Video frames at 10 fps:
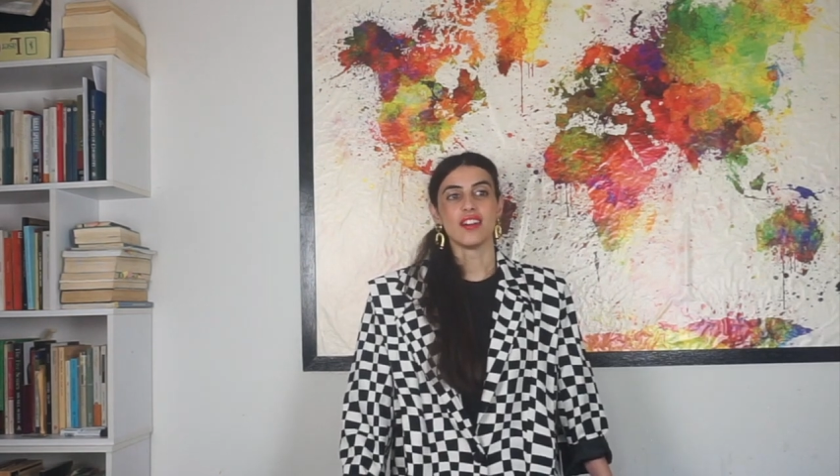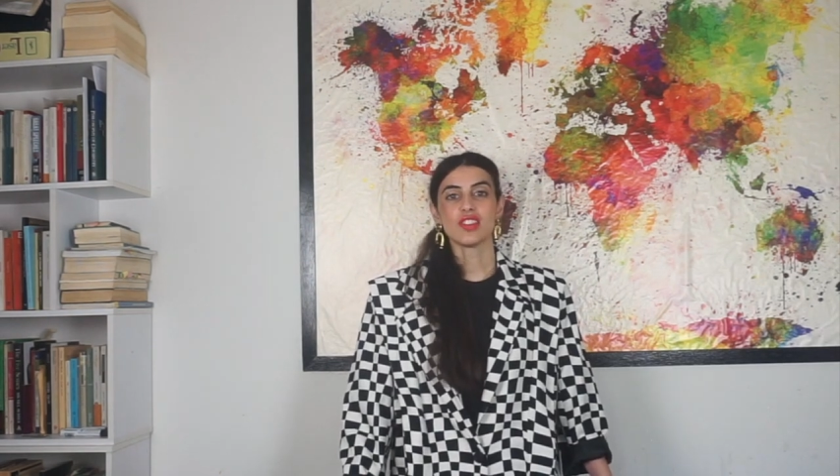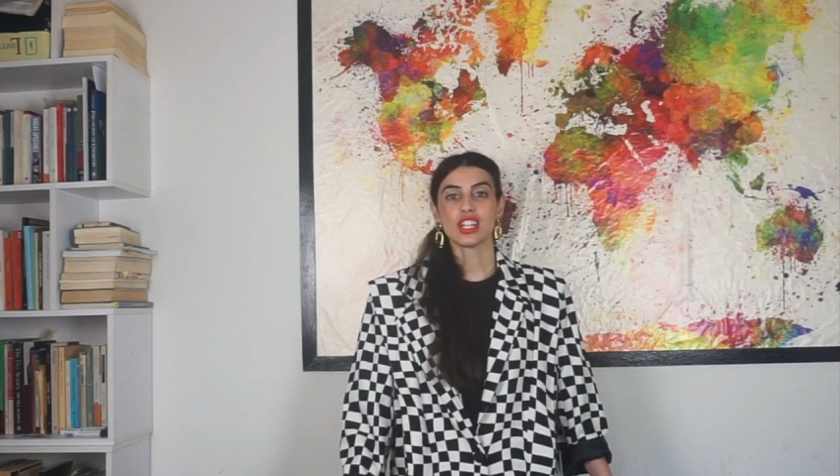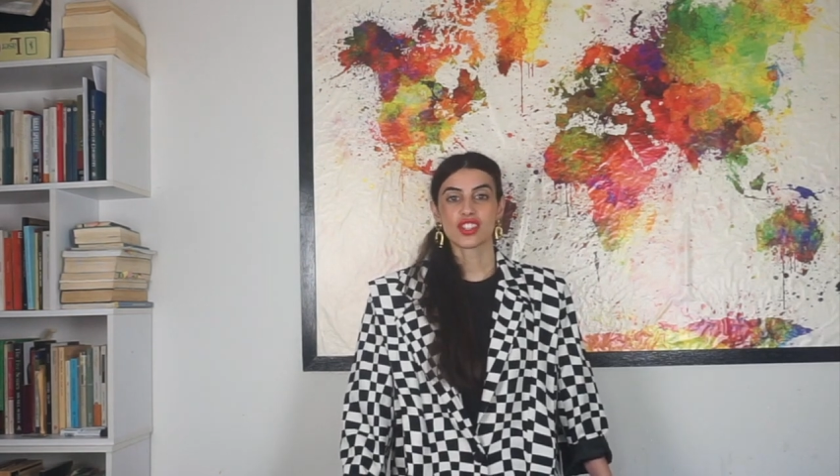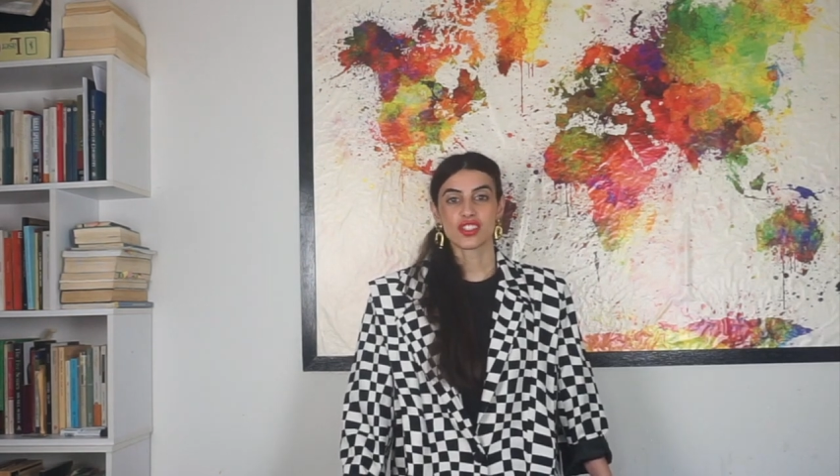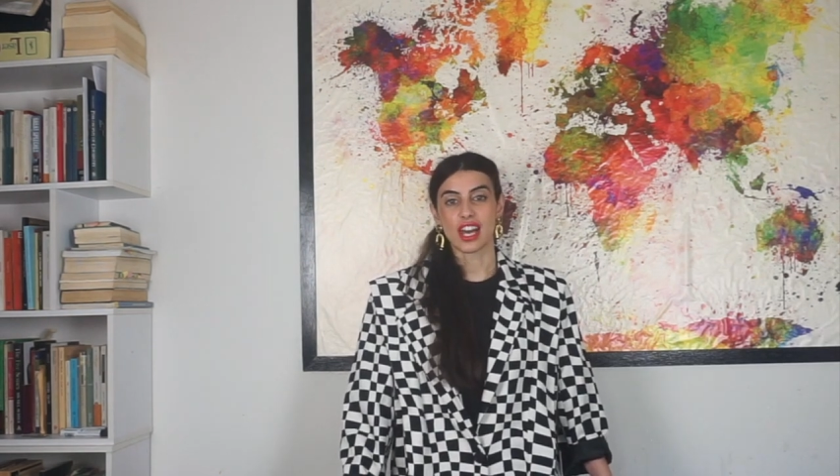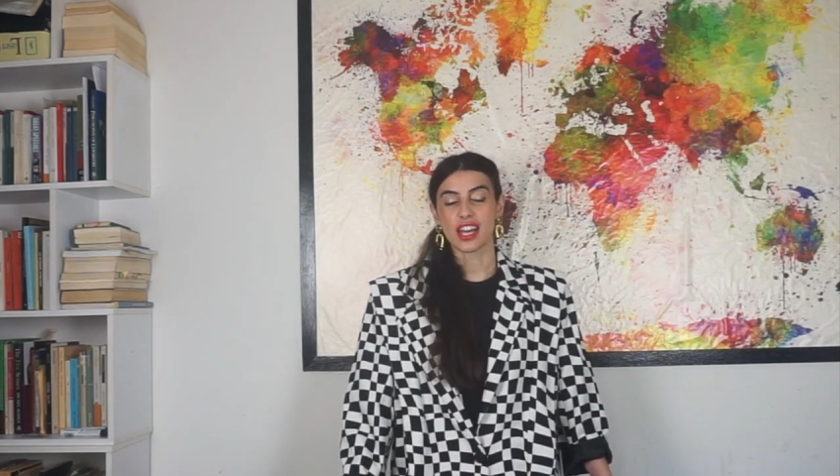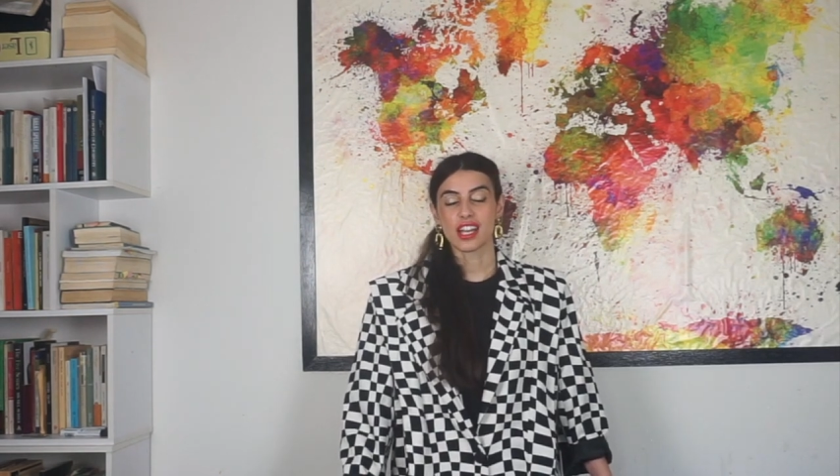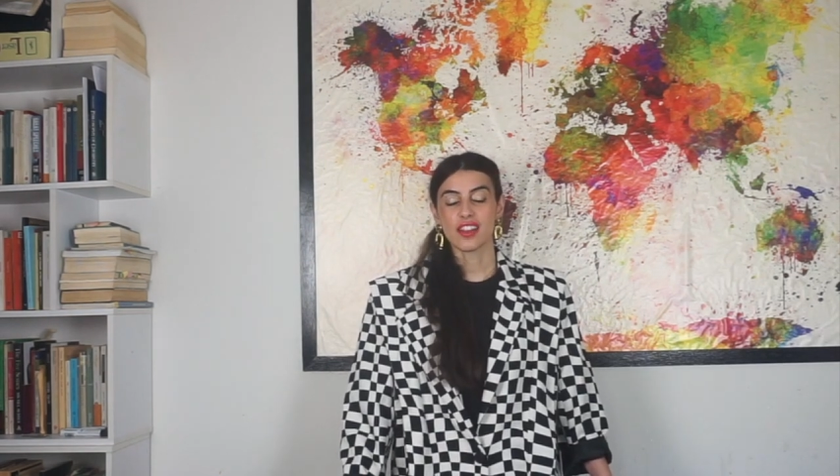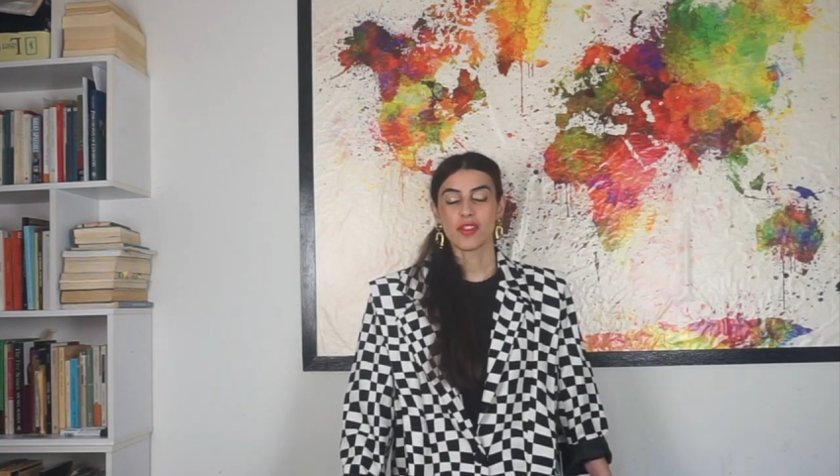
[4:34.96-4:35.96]
in
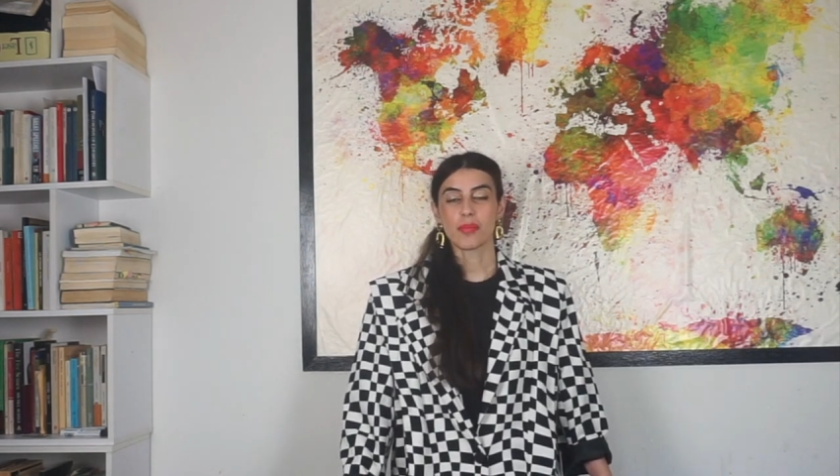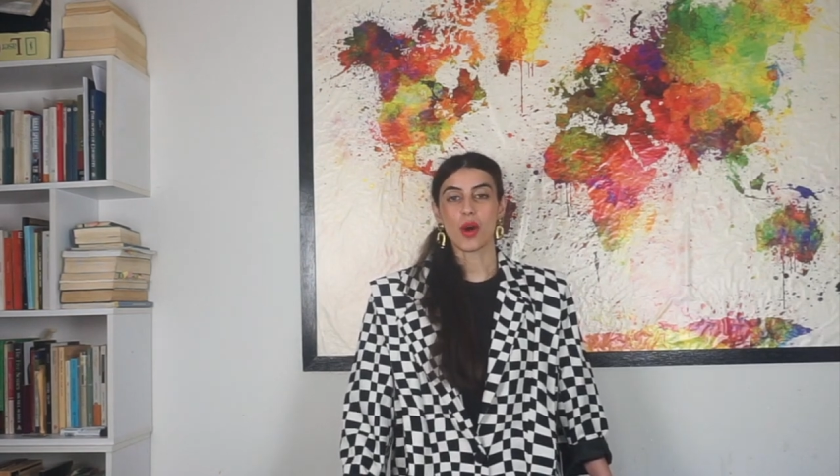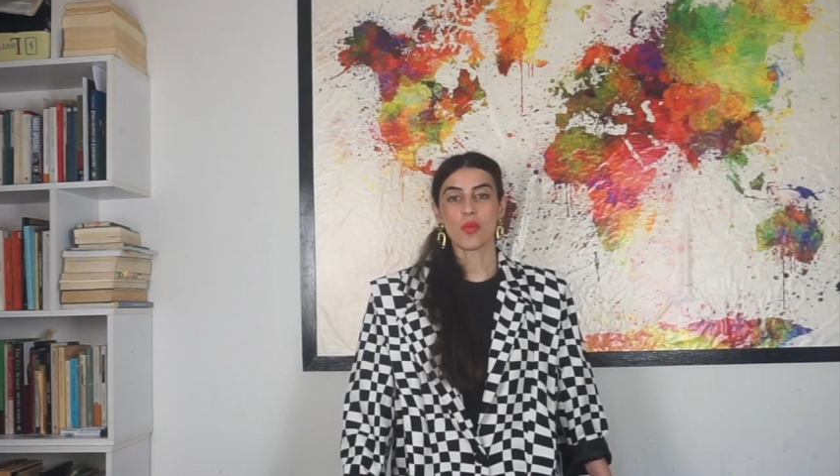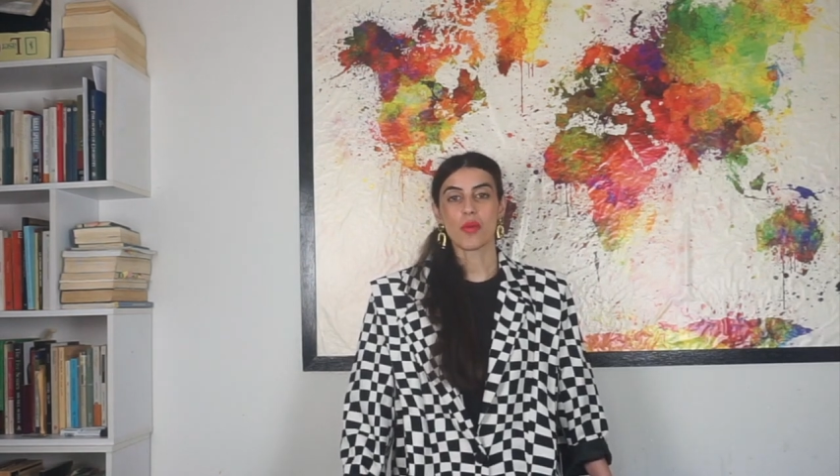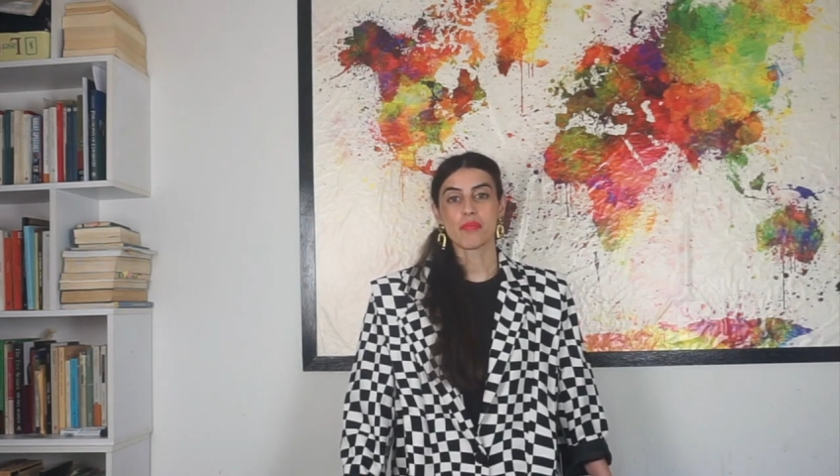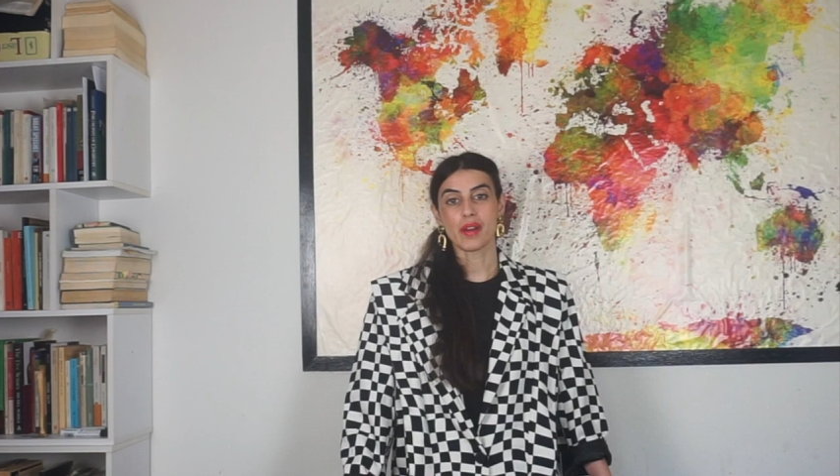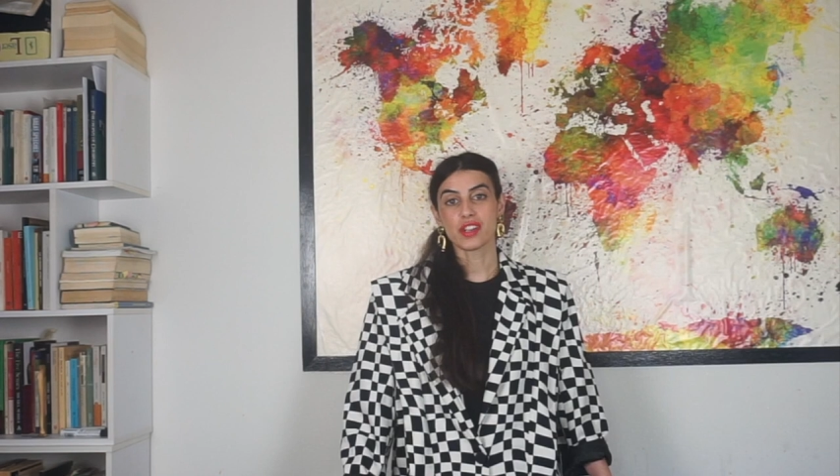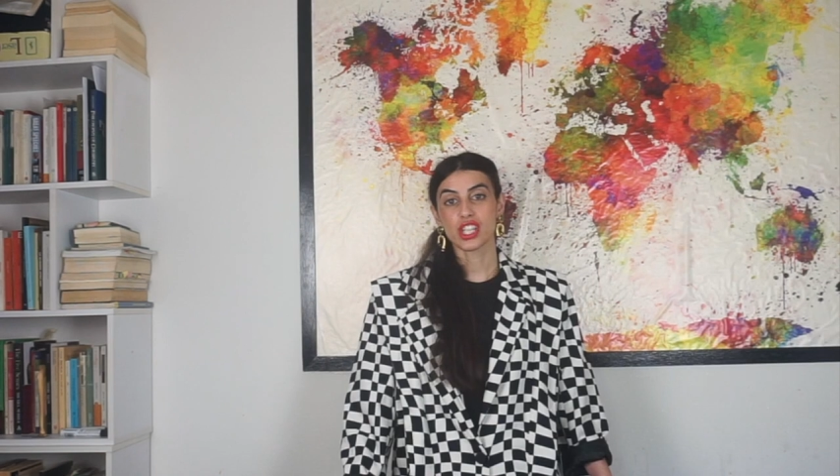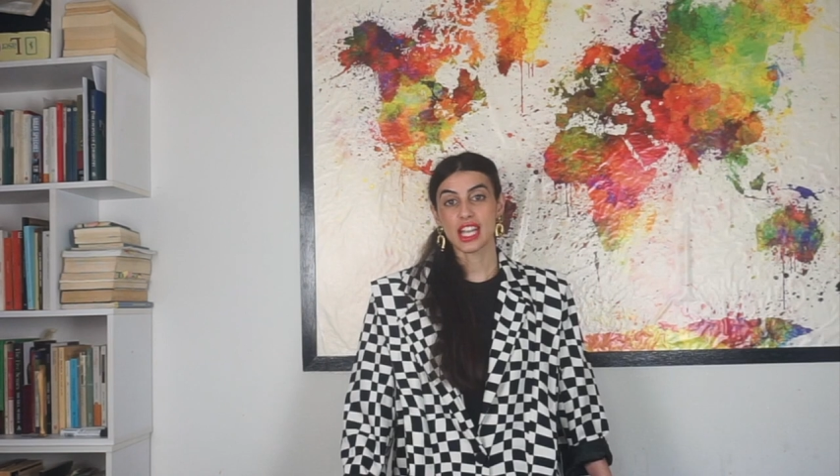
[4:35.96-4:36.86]
societies about what marriage